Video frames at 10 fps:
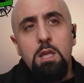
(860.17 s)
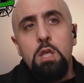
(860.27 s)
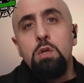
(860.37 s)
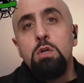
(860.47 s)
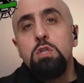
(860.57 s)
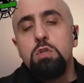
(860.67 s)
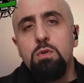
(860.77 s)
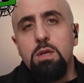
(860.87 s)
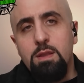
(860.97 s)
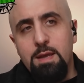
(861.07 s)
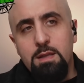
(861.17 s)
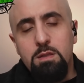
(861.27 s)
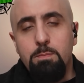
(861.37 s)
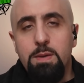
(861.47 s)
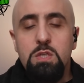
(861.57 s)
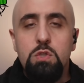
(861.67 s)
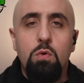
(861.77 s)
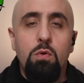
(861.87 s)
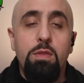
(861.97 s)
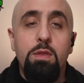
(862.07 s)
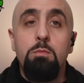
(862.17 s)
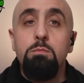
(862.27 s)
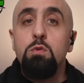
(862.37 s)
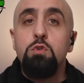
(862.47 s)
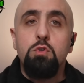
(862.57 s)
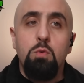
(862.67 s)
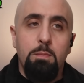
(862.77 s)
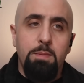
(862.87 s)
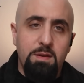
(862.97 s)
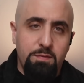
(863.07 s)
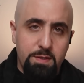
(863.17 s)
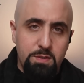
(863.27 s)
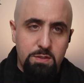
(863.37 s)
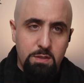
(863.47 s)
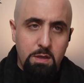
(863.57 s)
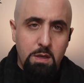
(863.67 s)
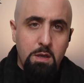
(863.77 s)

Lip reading: in nurturing that based on their mutual benefits,